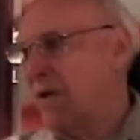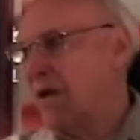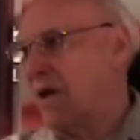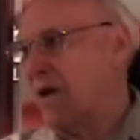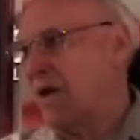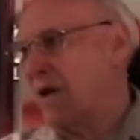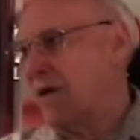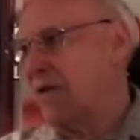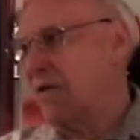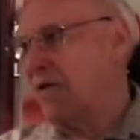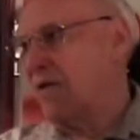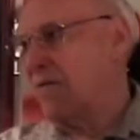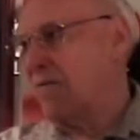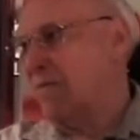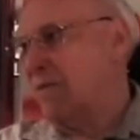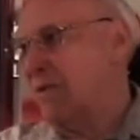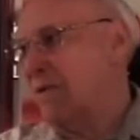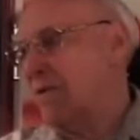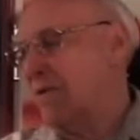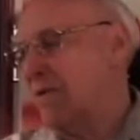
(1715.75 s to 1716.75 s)
a hundred
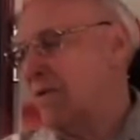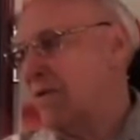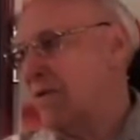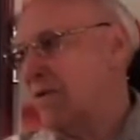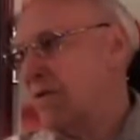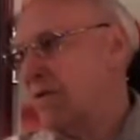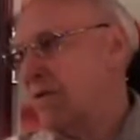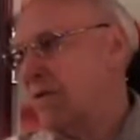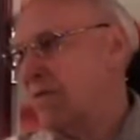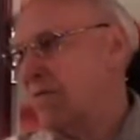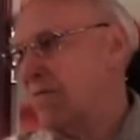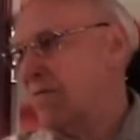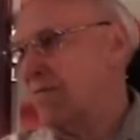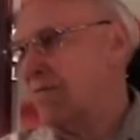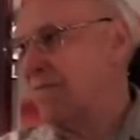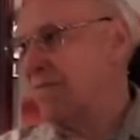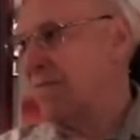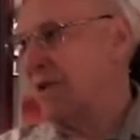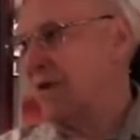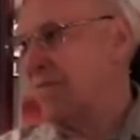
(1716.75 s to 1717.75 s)
or
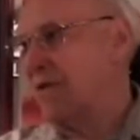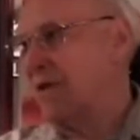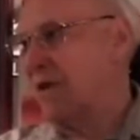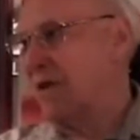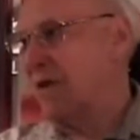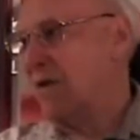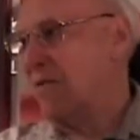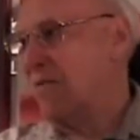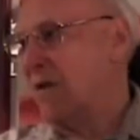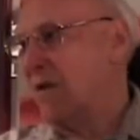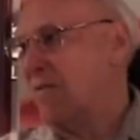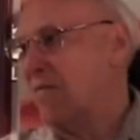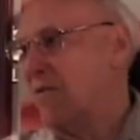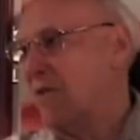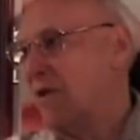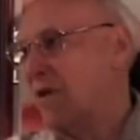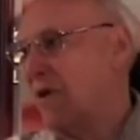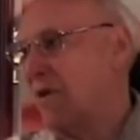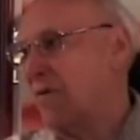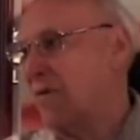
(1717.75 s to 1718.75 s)
maybe a little bit
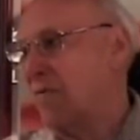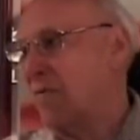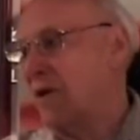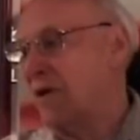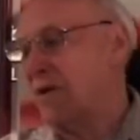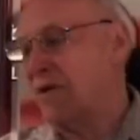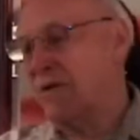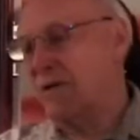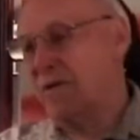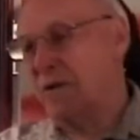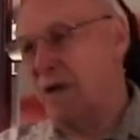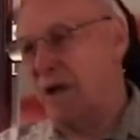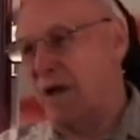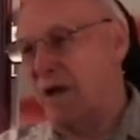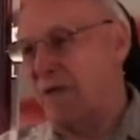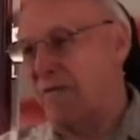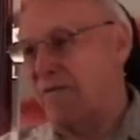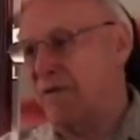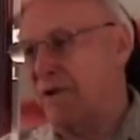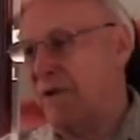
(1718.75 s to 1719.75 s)
more, which
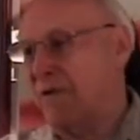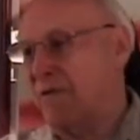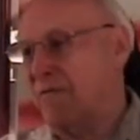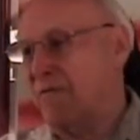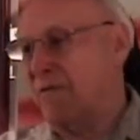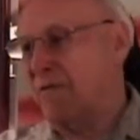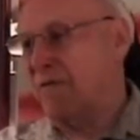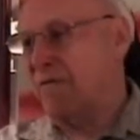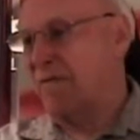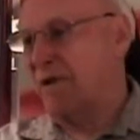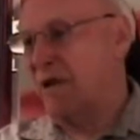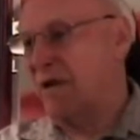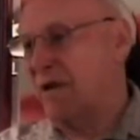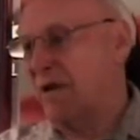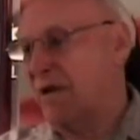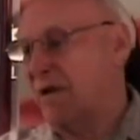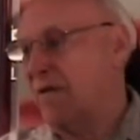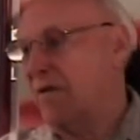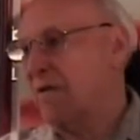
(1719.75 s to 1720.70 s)
I figured was very,